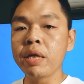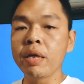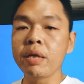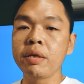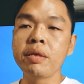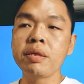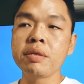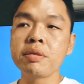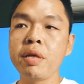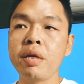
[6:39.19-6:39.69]
And
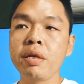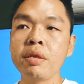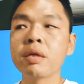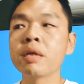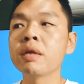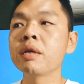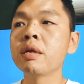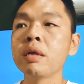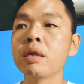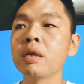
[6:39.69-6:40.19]
he said,
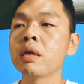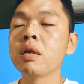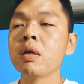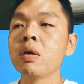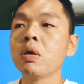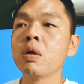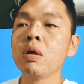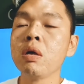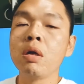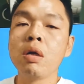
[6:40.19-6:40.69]

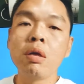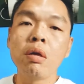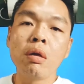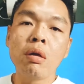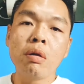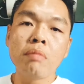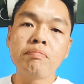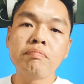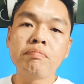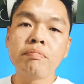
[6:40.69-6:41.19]

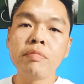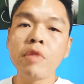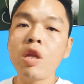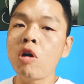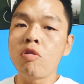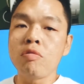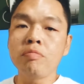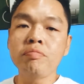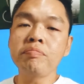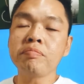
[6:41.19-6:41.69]

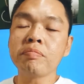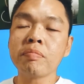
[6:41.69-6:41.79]
no,